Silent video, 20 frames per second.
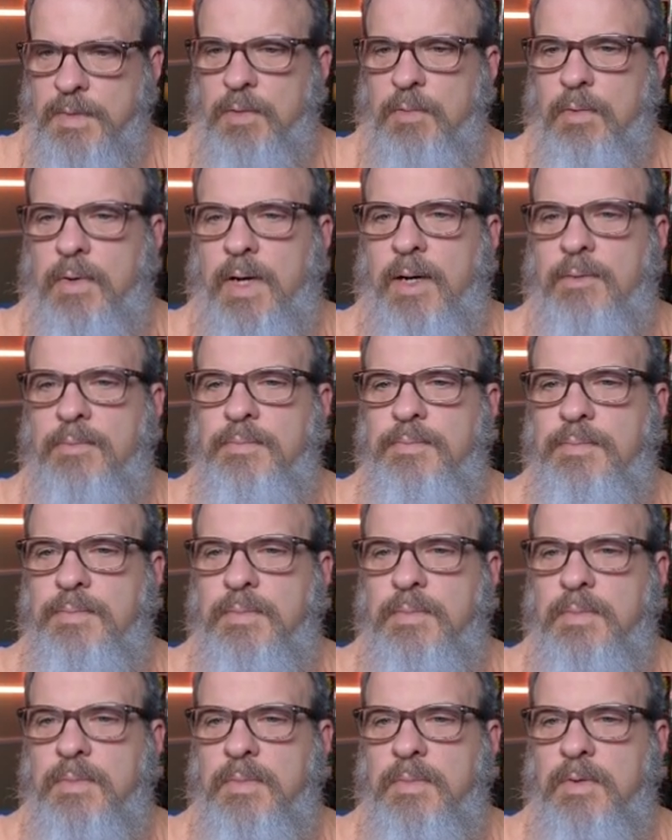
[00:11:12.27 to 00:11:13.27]
Wow,
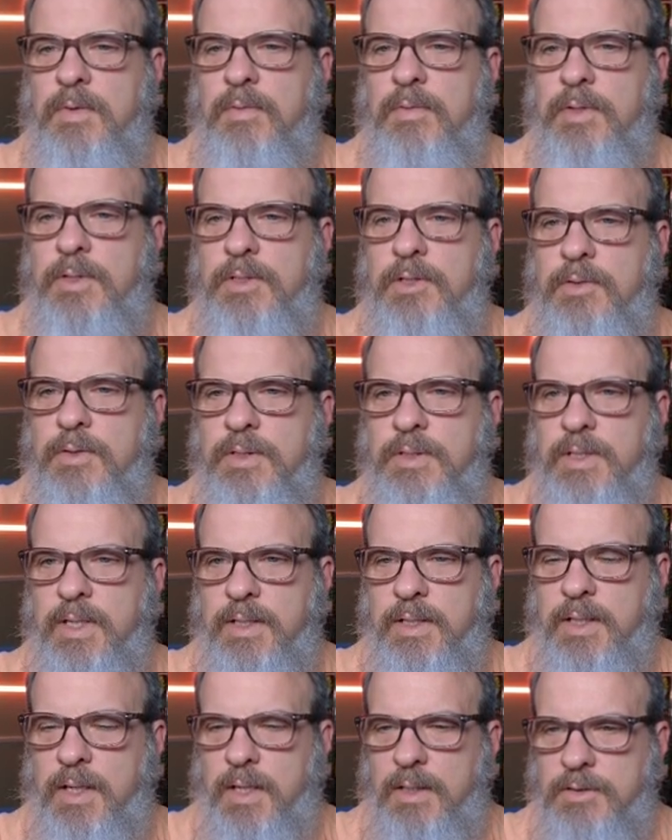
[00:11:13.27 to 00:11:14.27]
3
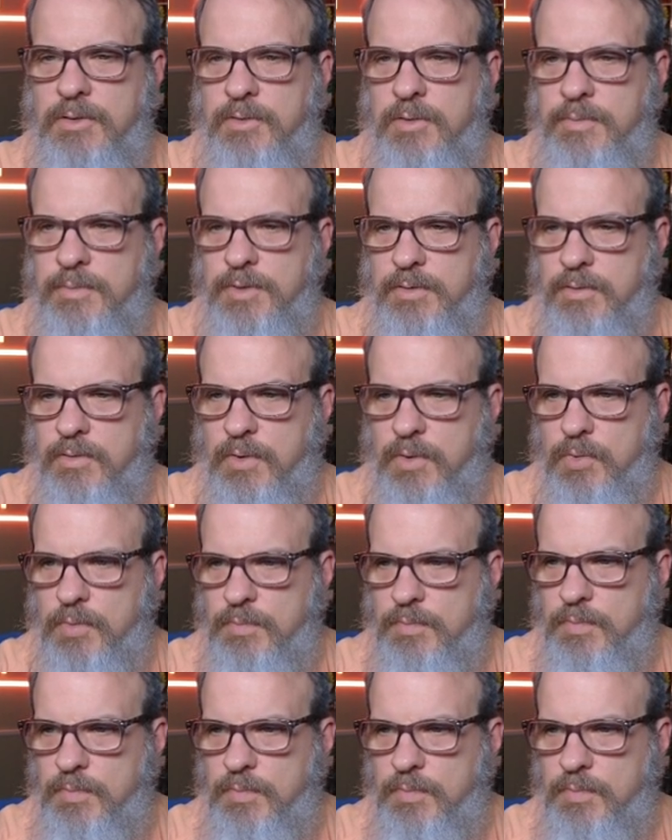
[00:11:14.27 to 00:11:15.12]
Tokatag conscripts in a row.